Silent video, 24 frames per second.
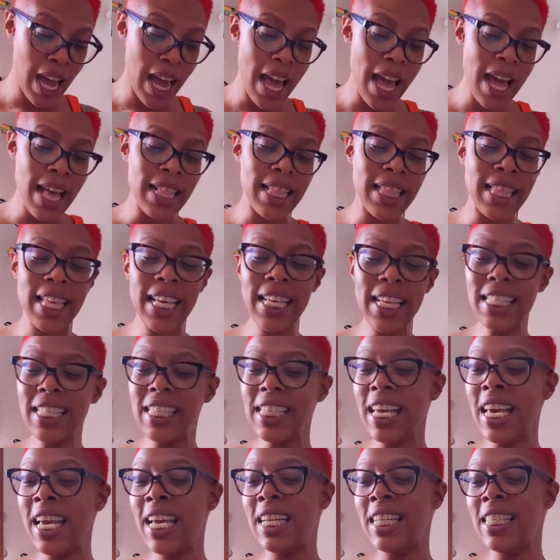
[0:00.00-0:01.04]
This
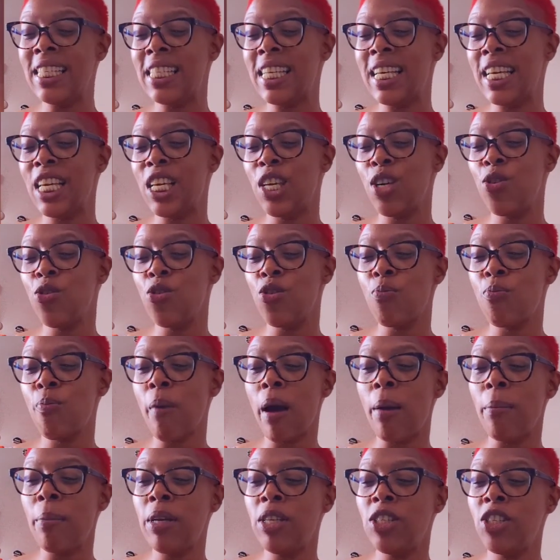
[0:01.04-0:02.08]
innocent youth
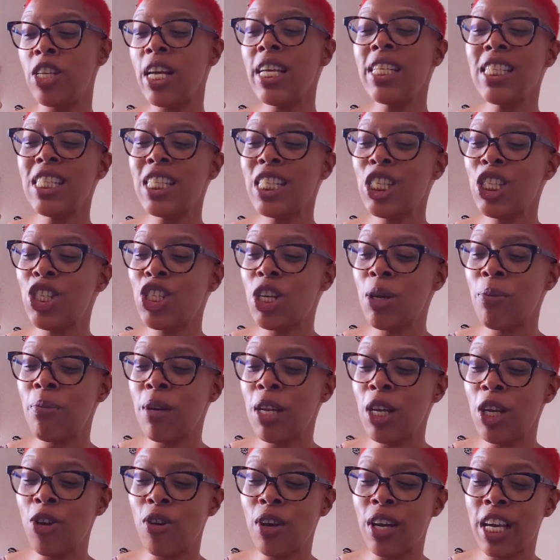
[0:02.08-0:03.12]
might be just the Jiminy
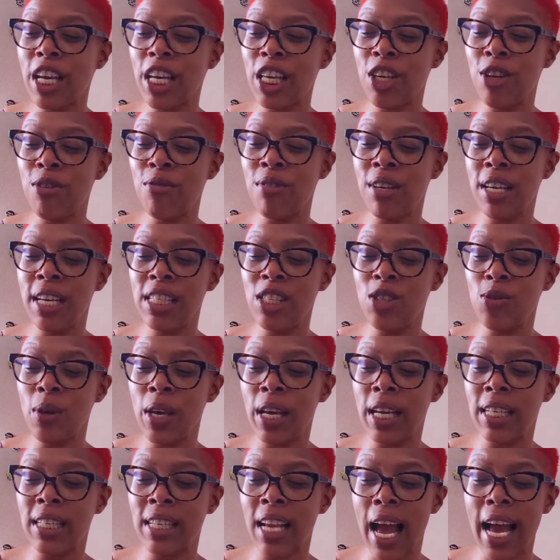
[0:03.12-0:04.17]
Cricket you need to
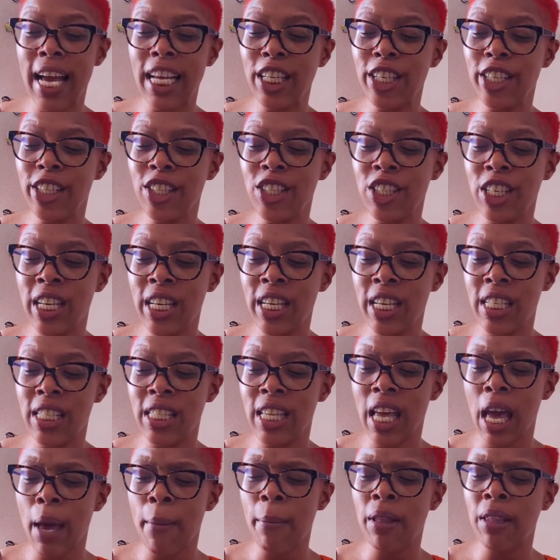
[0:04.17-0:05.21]
ignite your genius
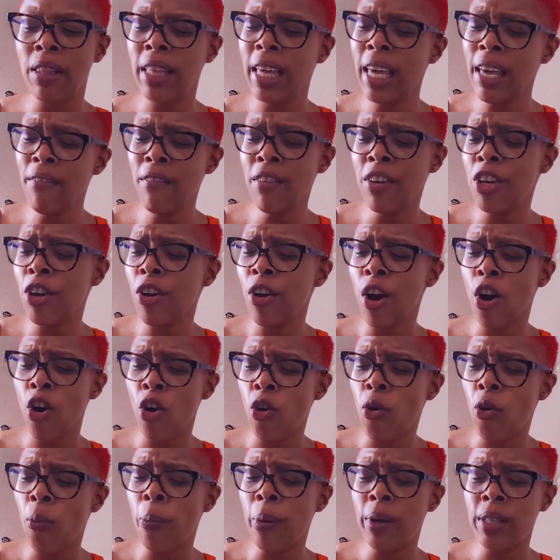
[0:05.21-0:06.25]
and believe in your
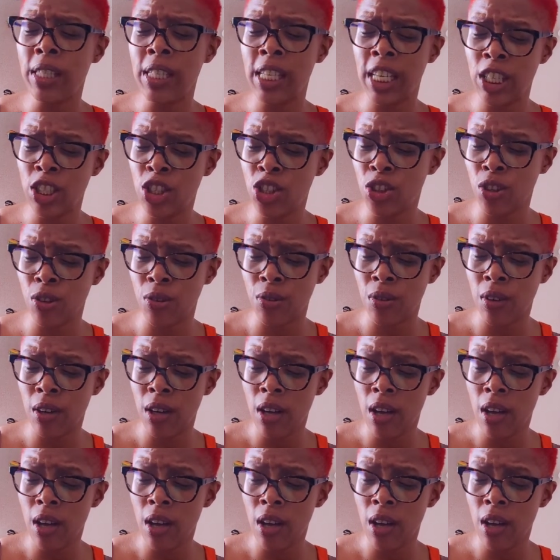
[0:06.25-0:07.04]
own potential.